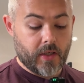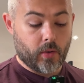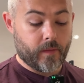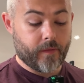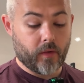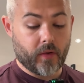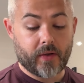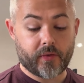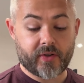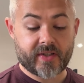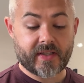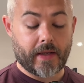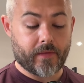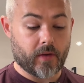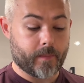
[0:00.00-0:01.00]
I fully
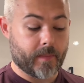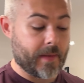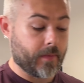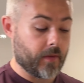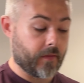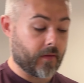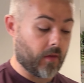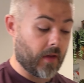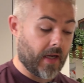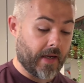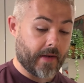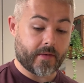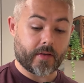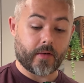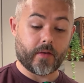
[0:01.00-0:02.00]
understand that people have got
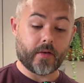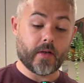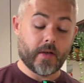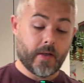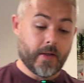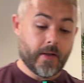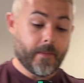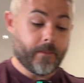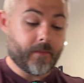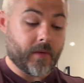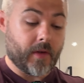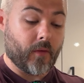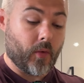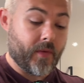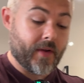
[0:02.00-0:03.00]
lives and
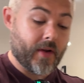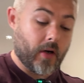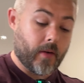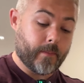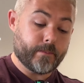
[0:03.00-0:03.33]
you've only got